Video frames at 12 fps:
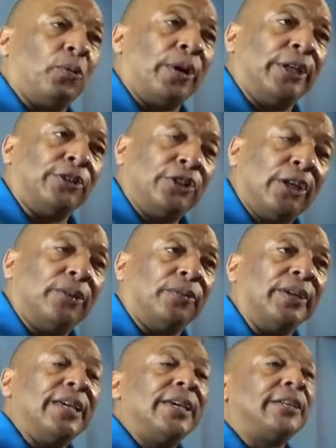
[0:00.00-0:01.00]
want to do.
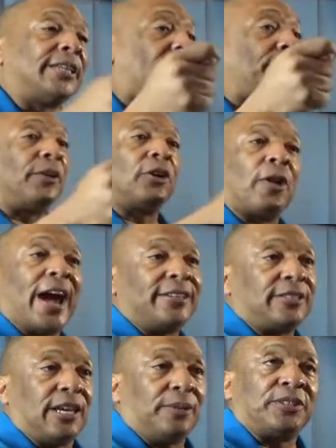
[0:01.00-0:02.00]
That's what Christ kept